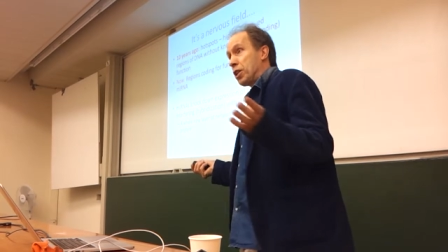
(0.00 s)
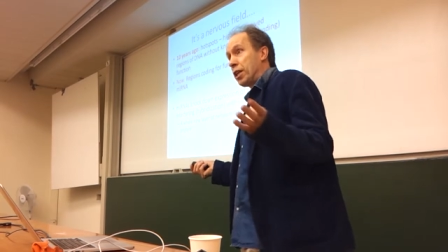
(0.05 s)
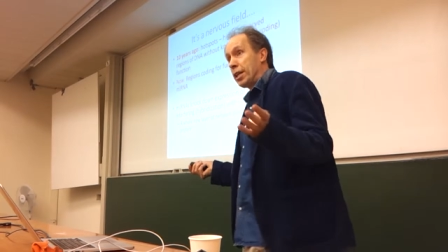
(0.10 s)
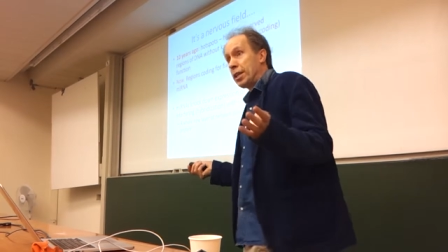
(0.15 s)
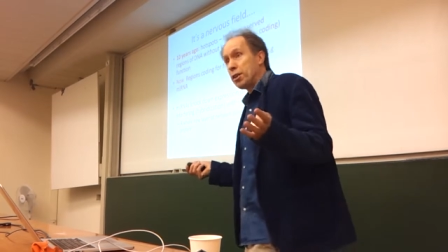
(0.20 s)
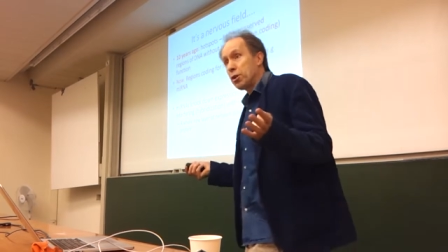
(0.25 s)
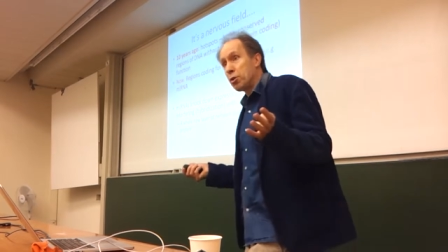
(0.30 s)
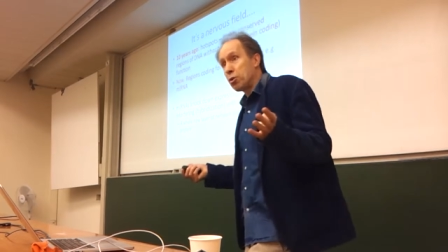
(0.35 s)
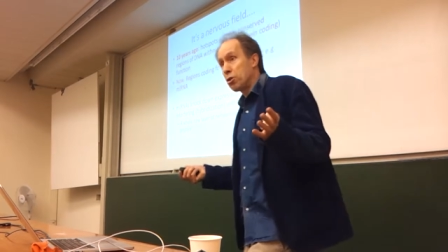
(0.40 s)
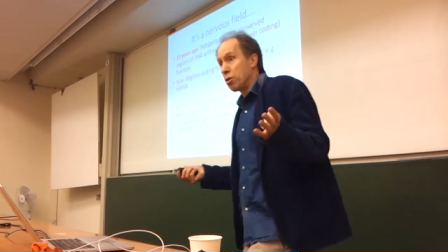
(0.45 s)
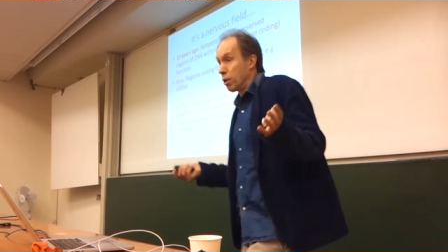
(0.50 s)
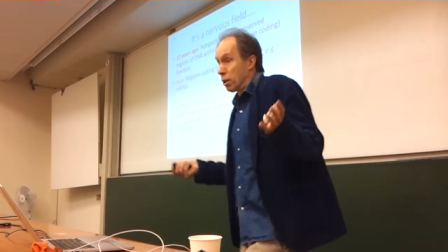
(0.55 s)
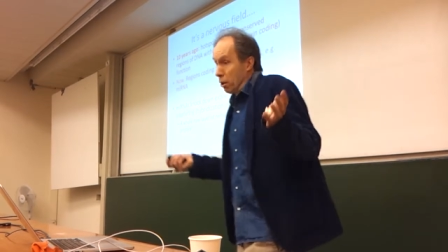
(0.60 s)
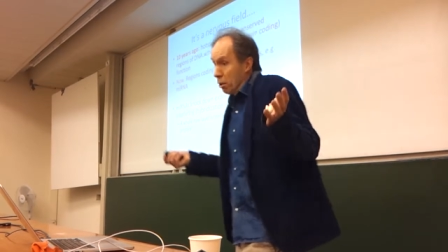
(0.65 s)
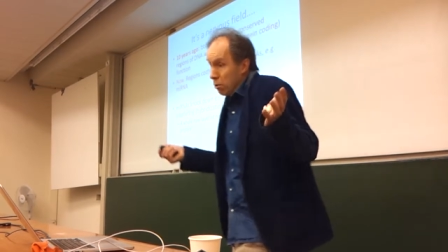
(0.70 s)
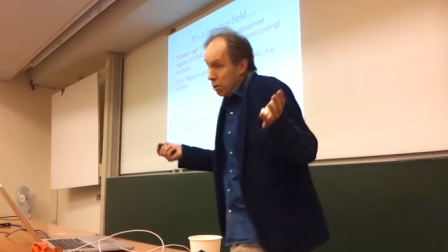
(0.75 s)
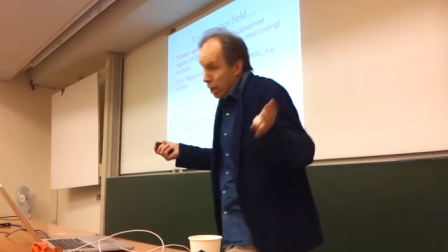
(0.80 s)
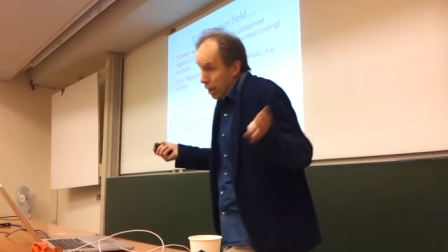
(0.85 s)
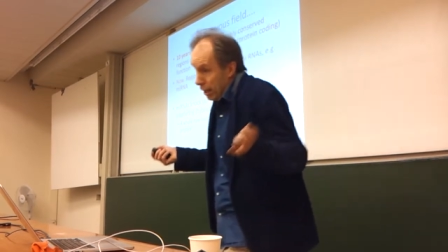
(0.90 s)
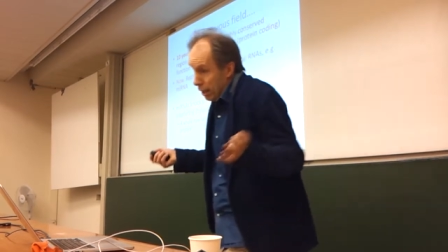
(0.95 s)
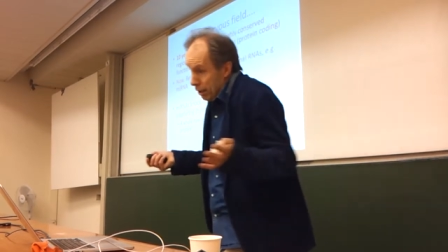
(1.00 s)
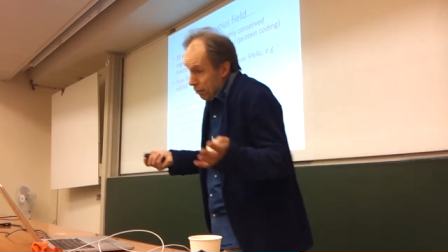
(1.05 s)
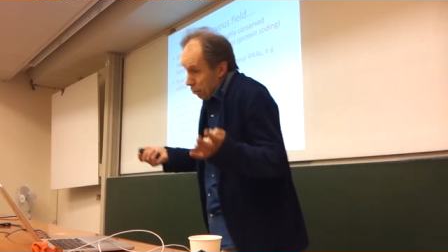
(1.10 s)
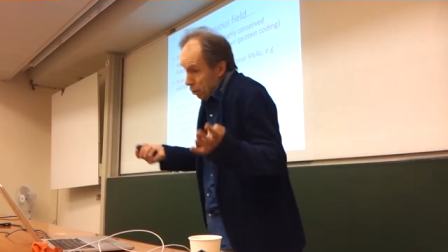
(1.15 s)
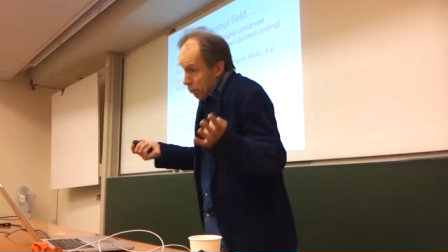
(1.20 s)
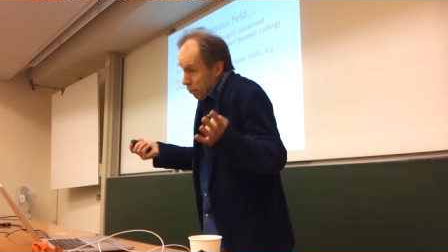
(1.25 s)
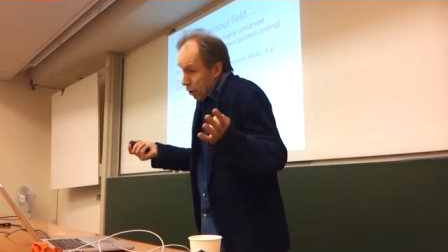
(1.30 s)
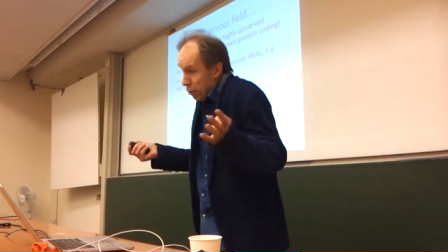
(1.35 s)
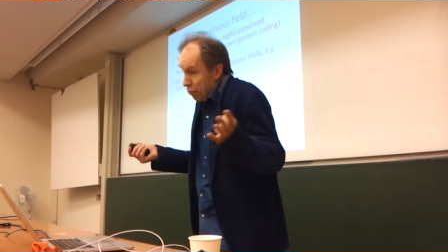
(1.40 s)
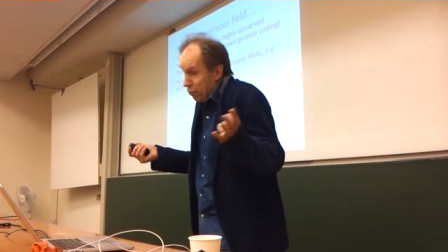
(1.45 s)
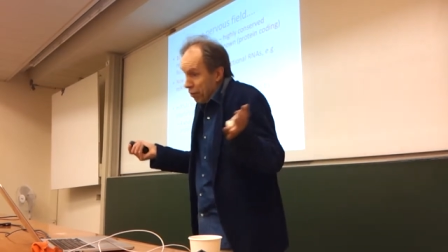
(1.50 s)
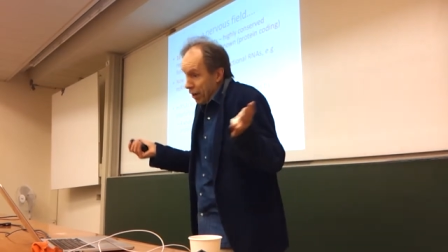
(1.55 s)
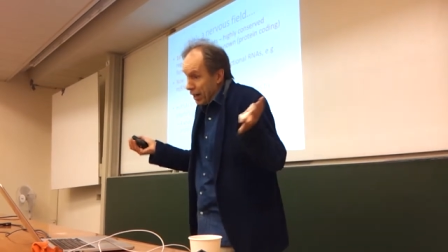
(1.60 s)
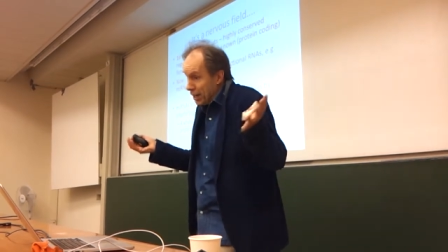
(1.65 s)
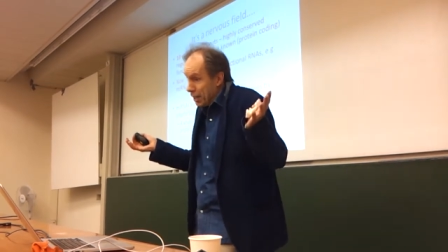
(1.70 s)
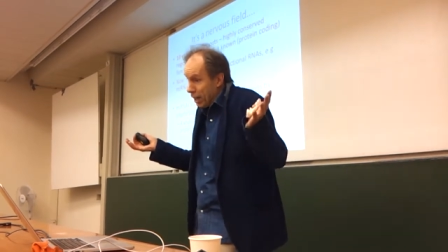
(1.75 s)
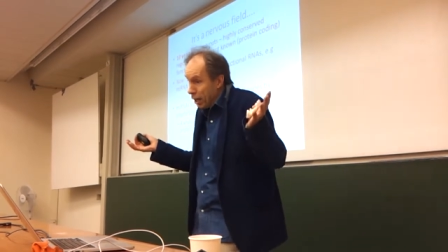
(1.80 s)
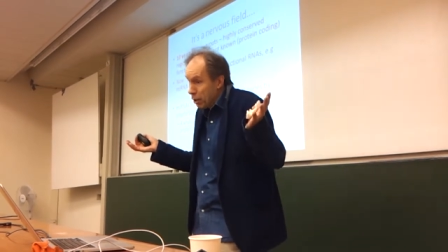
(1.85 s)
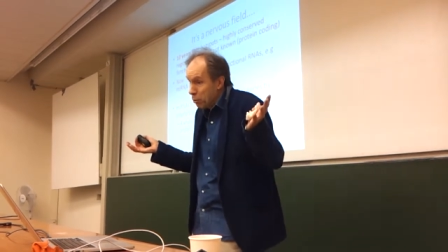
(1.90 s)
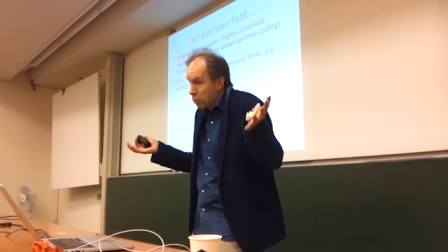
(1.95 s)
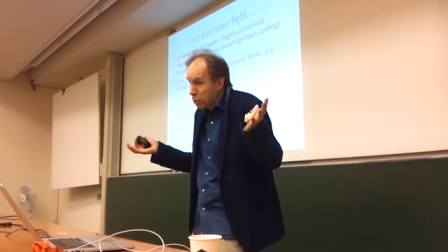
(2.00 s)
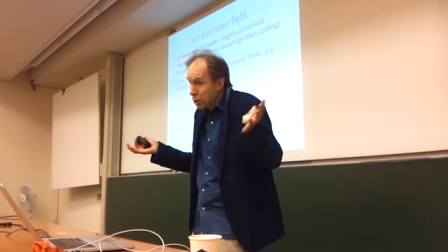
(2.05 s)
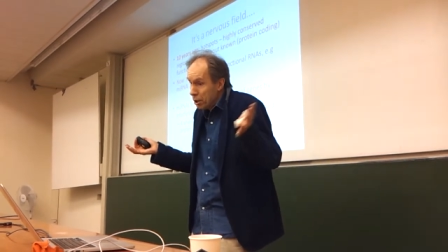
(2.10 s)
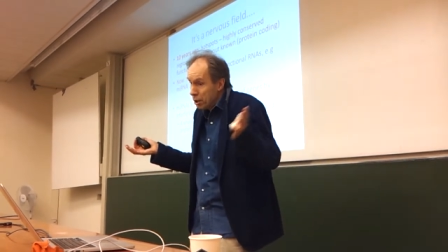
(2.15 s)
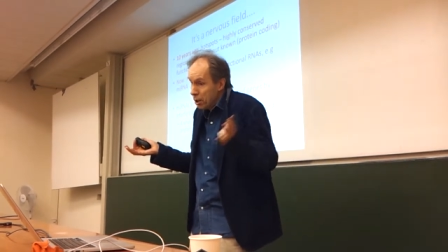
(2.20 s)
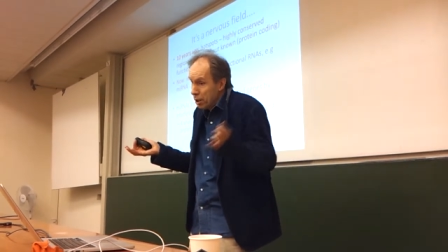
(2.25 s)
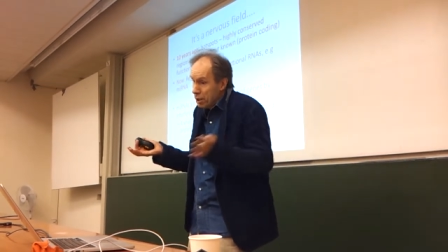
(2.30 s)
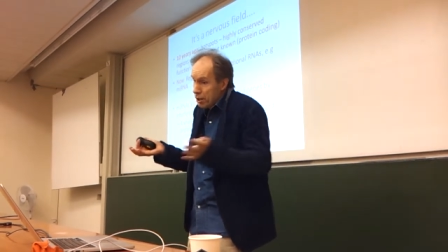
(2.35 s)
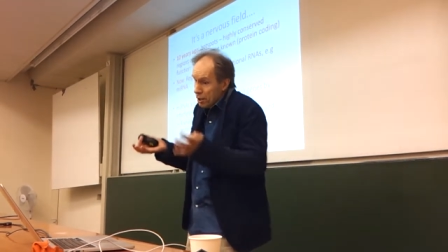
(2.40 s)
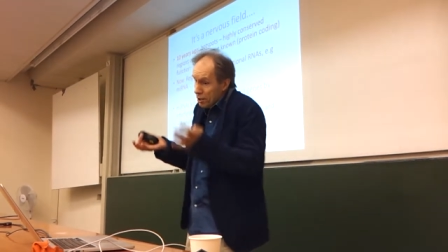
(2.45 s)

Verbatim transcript: getting used to it. Okay, we won't find out what it is.